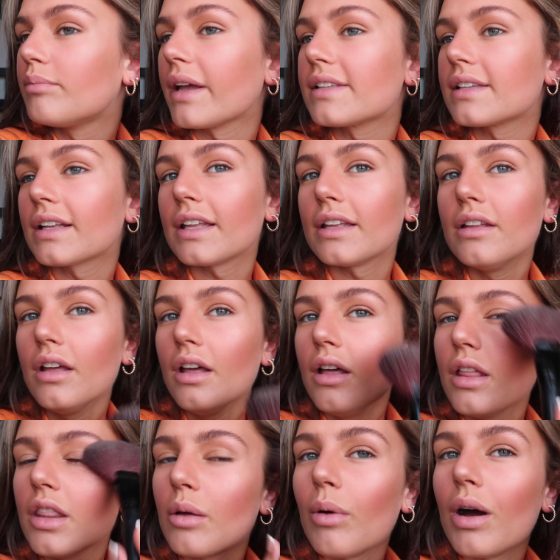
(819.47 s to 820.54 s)
basically
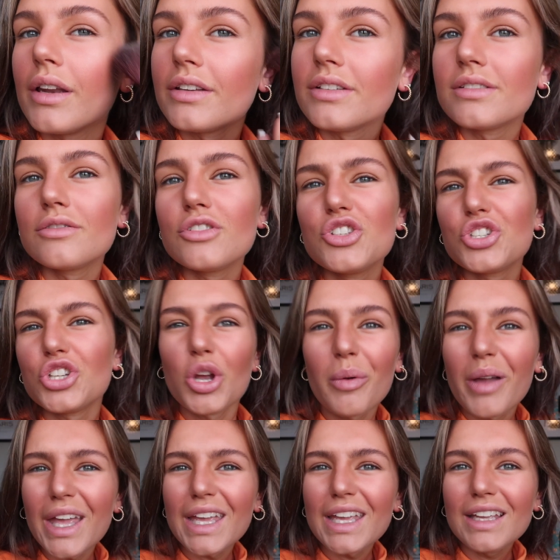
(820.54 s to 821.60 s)
the word is
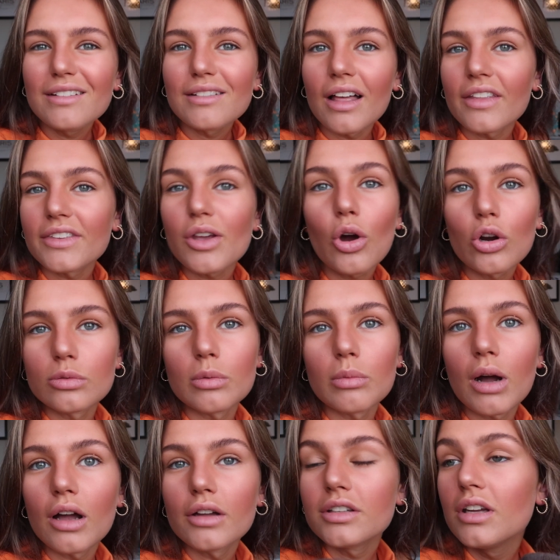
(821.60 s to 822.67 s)
dewy, that's a horrible
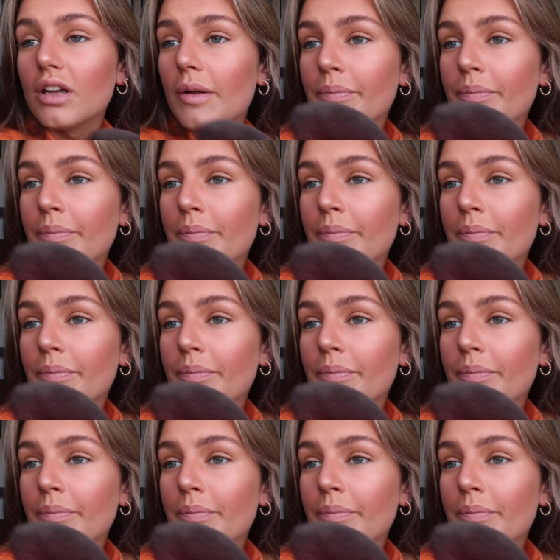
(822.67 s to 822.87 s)
word.